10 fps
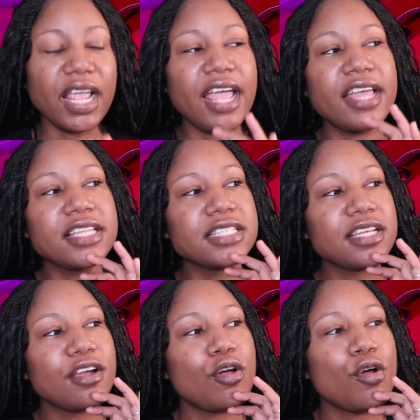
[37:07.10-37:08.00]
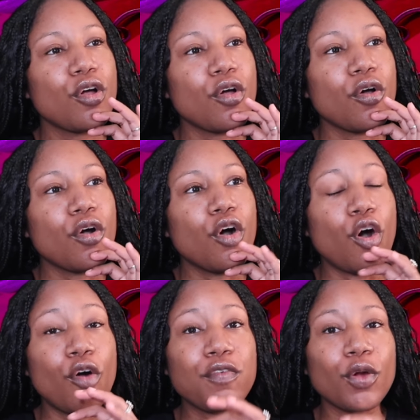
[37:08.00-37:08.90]
as
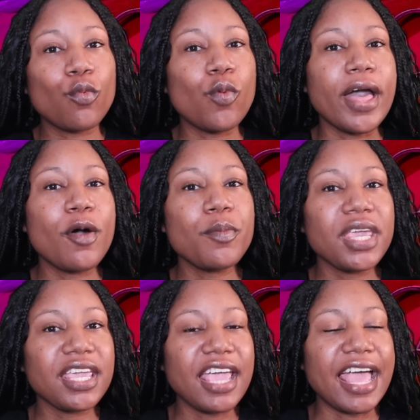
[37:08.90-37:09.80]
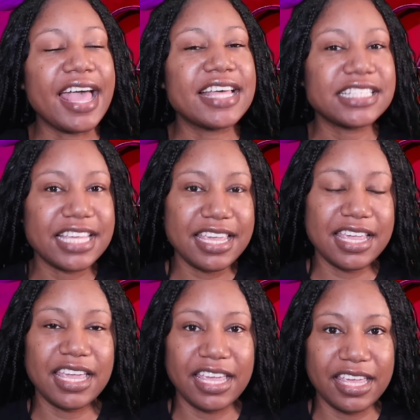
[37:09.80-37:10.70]
overwhelming as
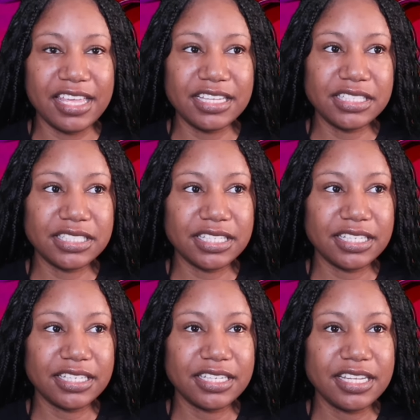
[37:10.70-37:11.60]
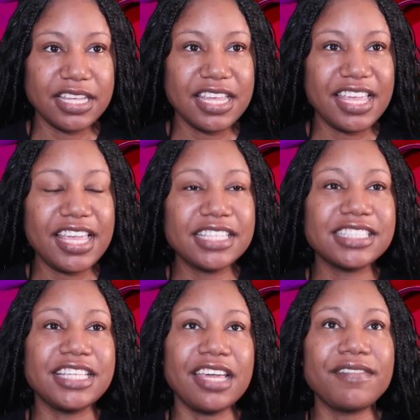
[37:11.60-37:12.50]
he is,
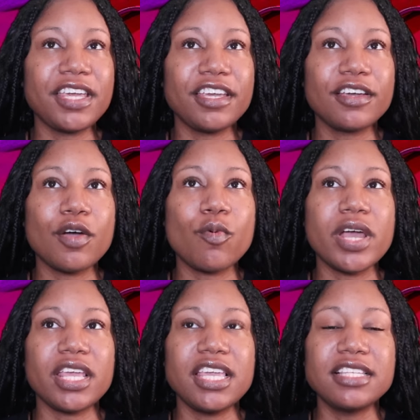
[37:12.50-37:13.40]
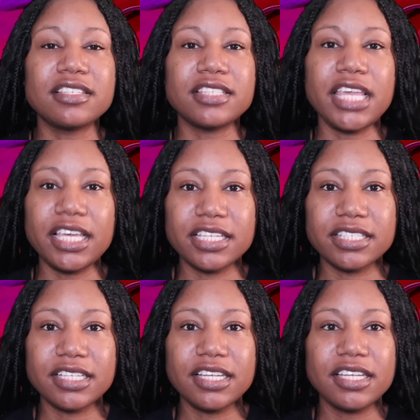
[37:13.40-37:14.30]
he's giving what he
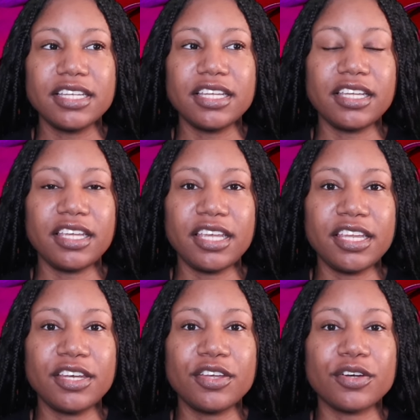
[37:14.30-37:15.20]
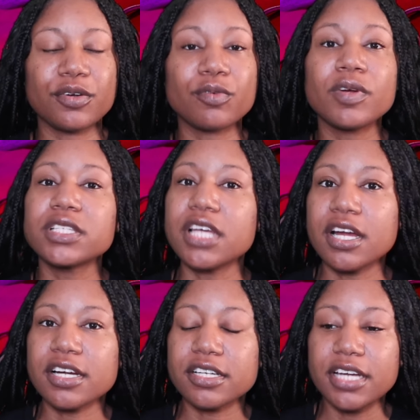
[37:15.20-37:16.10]
seeks in
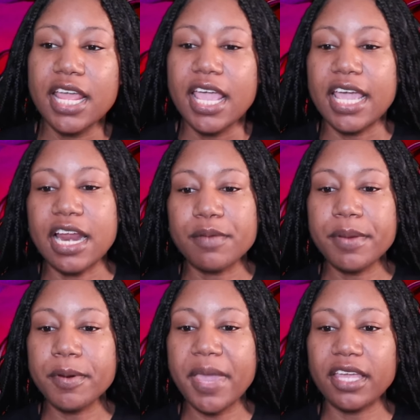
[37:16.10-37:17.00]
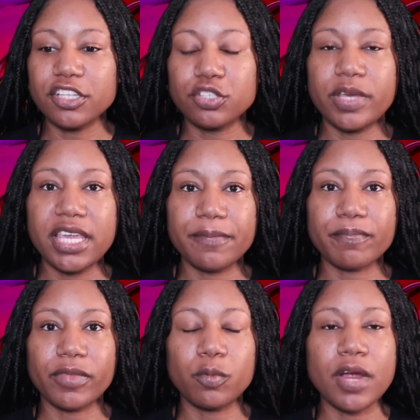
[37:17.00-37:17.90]
return. And I remember making a tweet
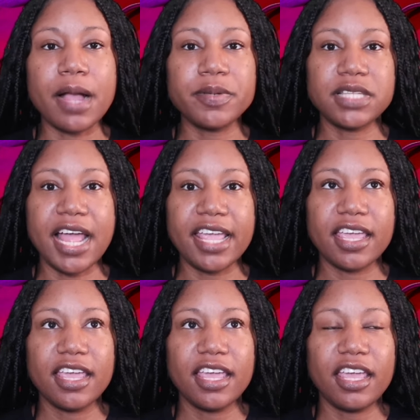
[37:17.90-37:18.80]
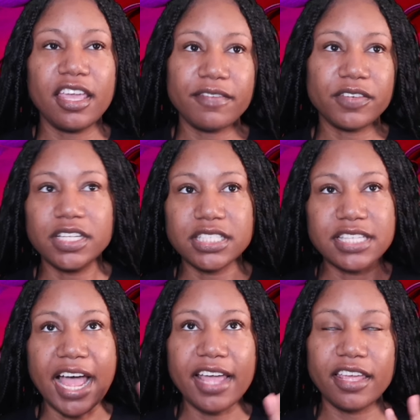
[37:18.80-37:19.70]
where I was like, if
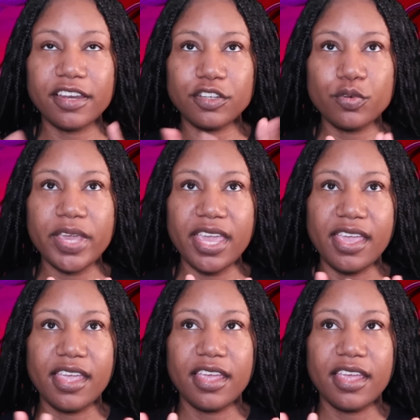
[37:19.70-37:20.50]
Lestat and Louis